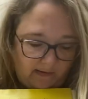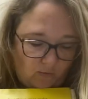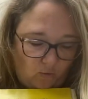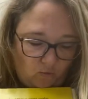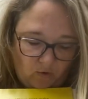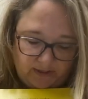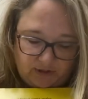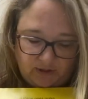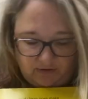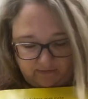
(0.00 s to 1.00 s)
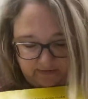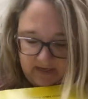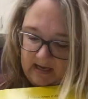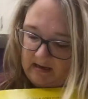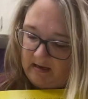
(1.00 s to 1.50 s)
What do you
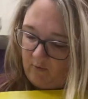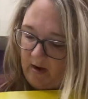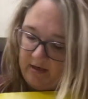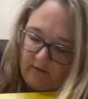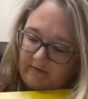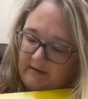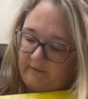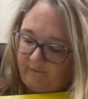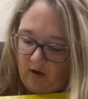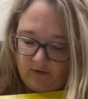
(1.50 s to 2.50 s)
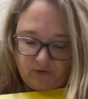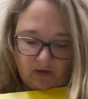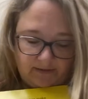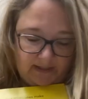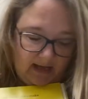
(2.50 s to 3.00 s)
think? Why do you think the frogs are
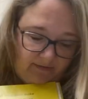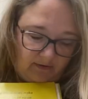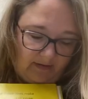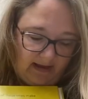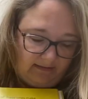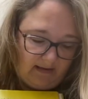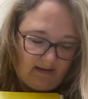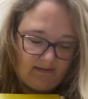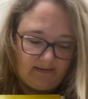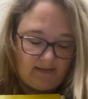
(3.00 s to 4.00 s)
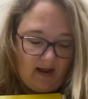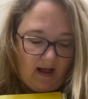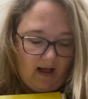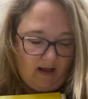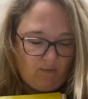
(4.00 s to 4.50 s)
all together like this?
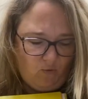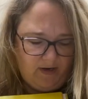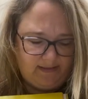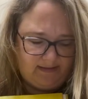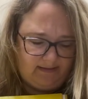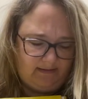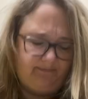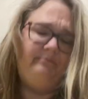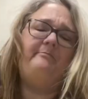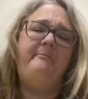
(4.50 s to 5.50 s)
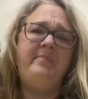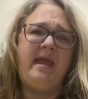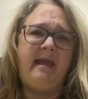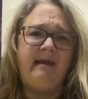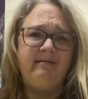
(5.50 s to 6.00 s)
What is this
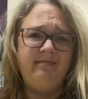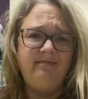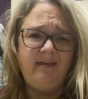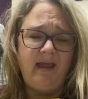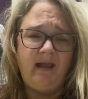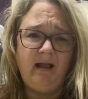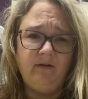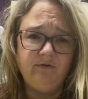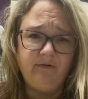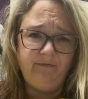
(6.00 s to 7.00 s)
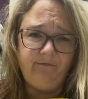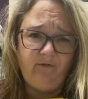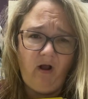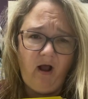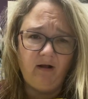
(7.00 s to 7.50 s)
big thing under the
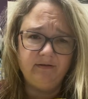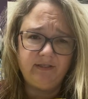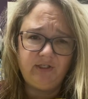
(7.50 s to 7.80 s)
frog's